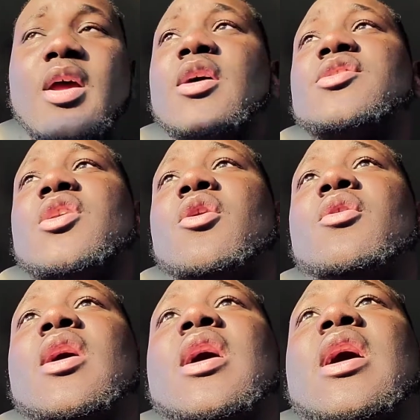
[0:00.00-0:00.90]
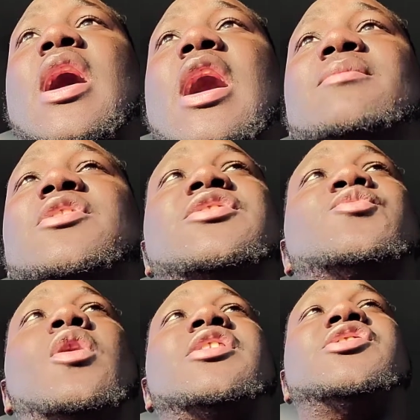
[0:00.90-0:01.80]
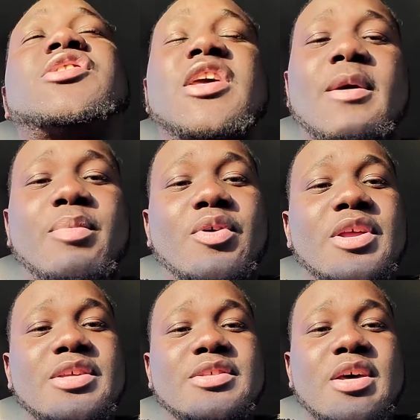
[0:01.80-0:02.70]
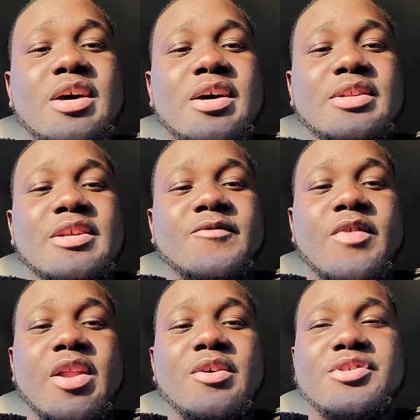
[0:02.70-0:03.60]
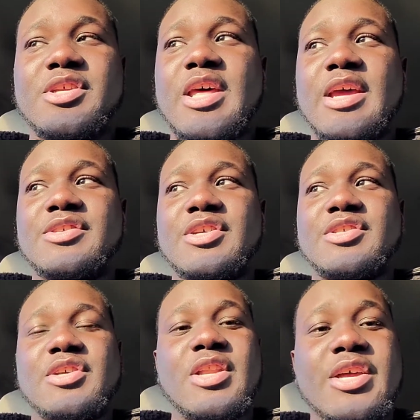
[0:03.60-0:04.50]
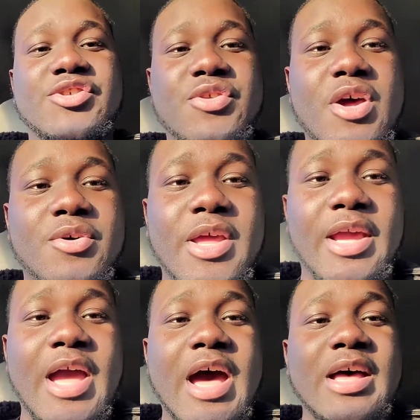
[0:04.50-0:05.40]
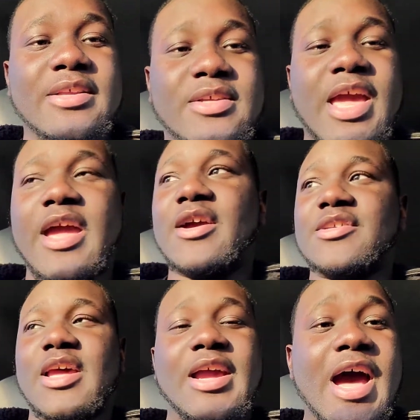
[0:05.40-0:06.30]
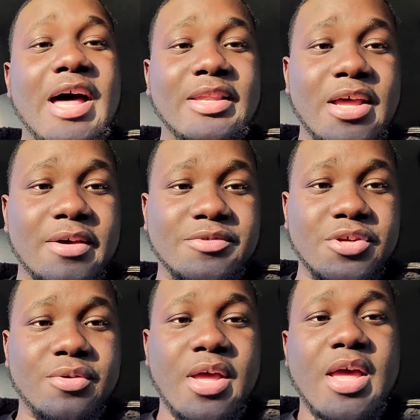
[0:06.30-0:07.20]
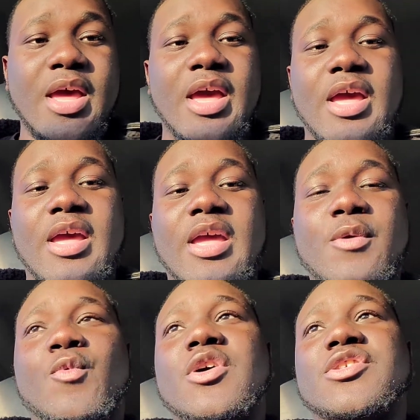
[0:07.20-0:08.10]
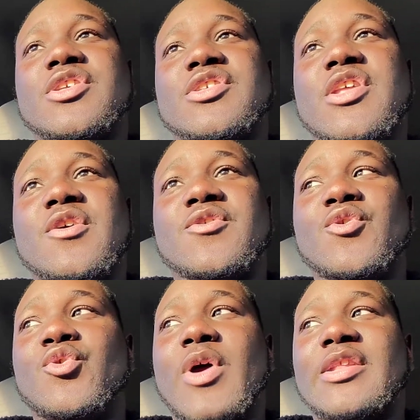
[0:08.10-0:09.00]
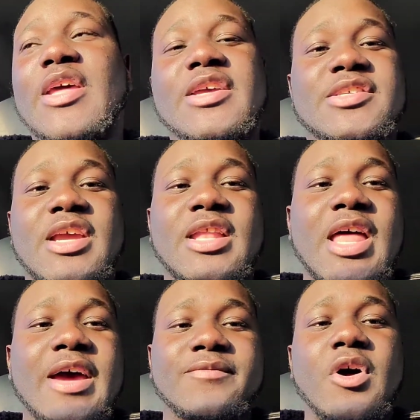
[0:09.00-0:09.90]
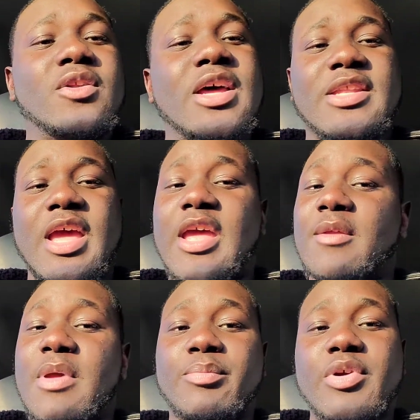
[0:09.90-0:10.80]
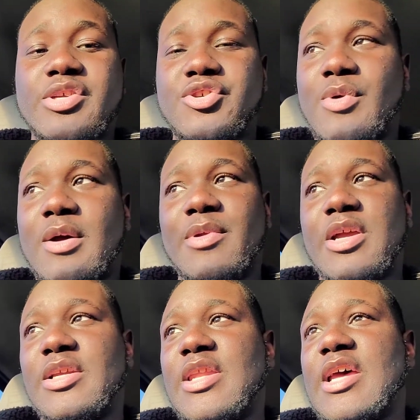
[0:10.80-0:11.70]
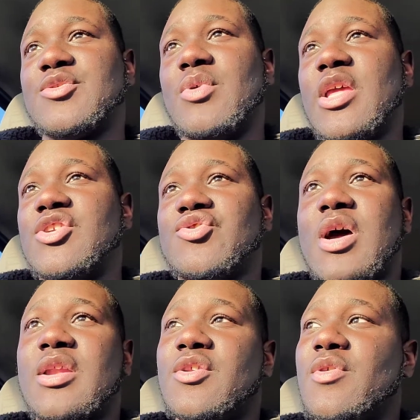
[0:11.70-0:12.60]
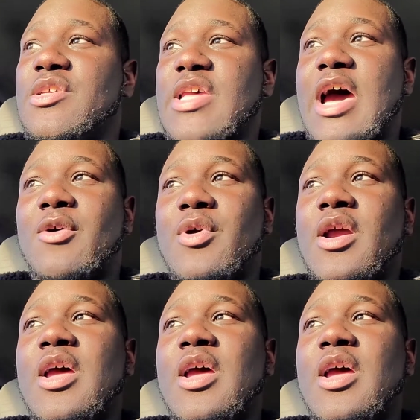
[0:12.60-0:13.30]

So I'm just want to just get up on this this video today just to let you know that God cares and God loves you, and he wants to still do great things in your life. Don't let the enemy press you out, because that's what he's trying to do in this hour,